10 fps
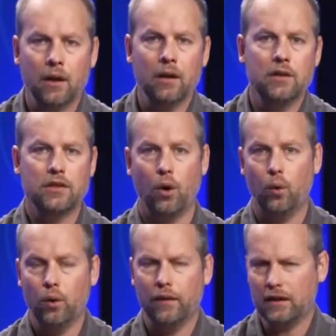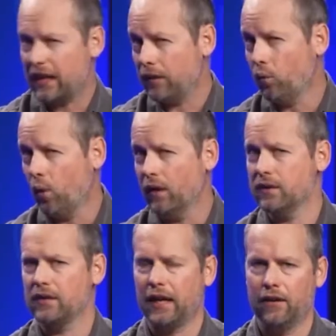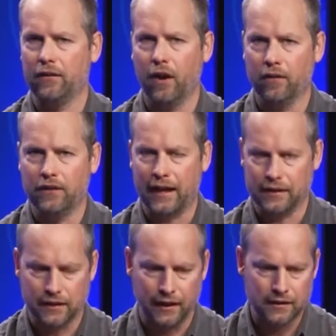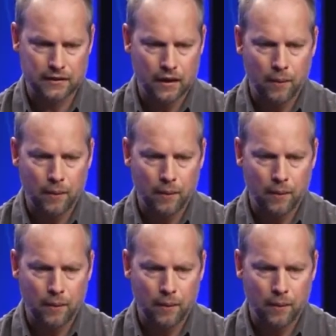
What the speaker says: So that's kind of one side of data science.